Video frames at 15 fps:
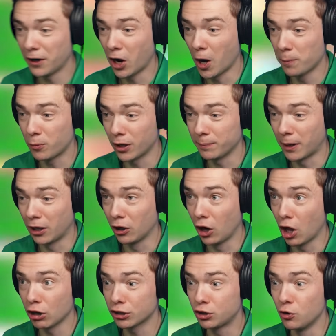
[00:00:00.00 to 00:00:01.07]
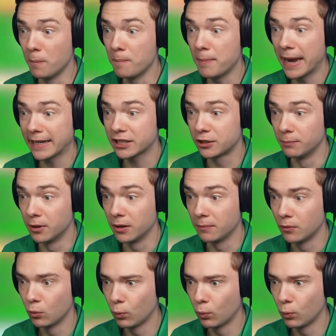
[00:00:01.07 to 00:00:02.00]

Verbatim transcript: I upgrade my luck to maximum?